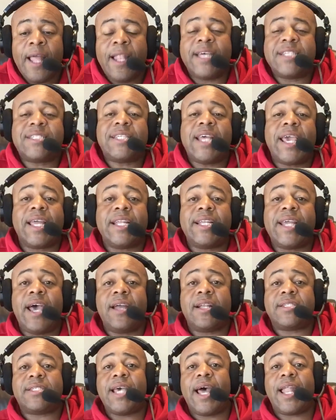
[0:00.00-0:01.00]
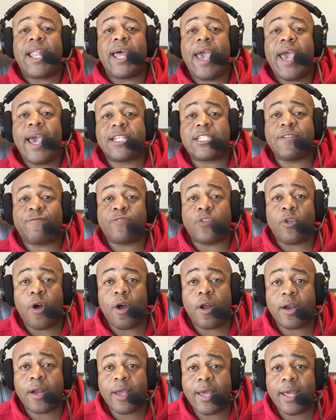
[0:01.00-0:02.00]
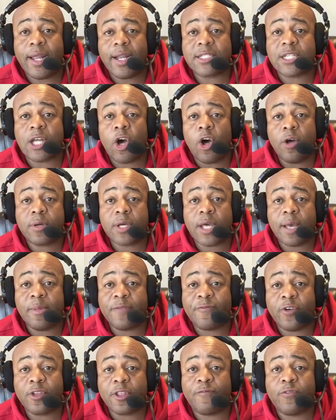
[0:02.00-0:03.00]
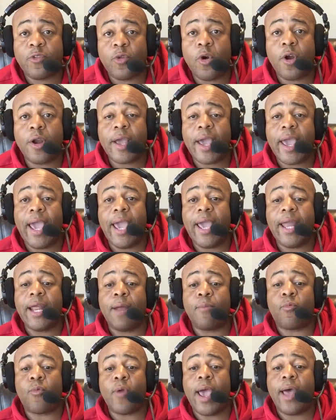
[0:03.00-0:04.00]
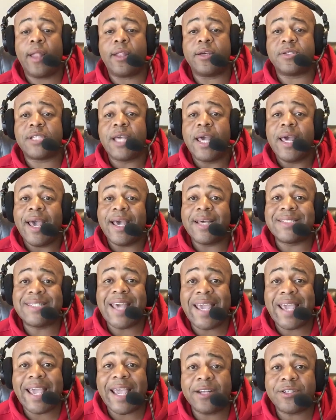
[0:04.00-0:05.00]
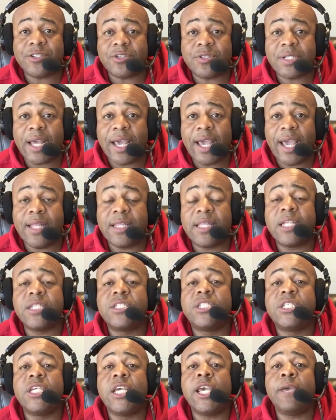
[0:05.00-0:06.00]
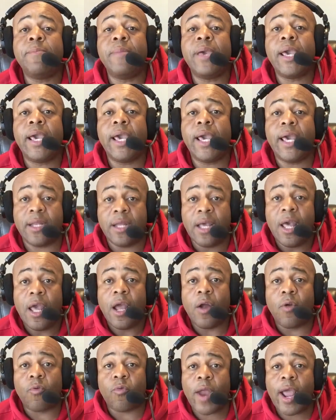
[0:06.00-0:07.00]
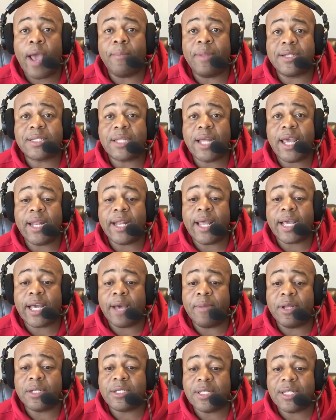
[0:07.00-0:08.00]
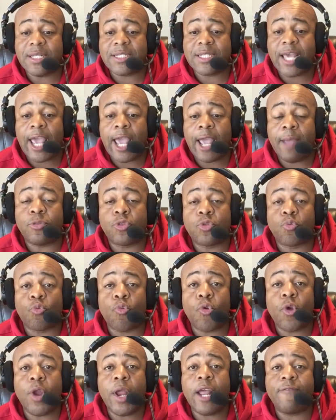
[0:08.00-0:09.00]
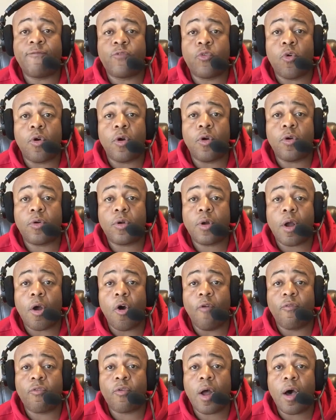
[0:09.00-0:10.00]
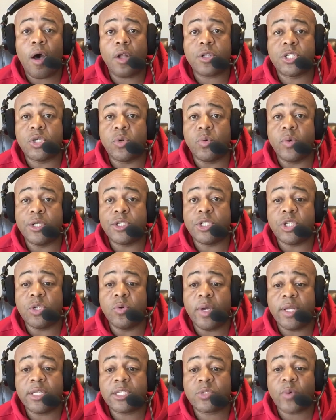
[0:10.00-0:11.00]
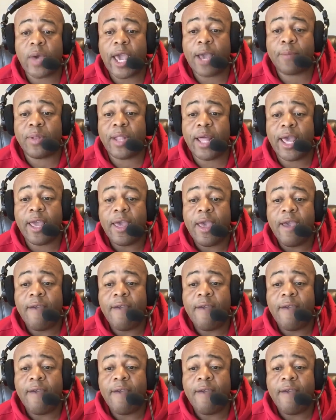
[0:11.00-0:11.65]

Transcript: Let's take it down to Tallahassee, Florida. It is homecoming for the Florida A&M Rattlers as they entertain the G-Men. Grambling State, they come into this game 3 and four overall, 2 and two in SWAC play.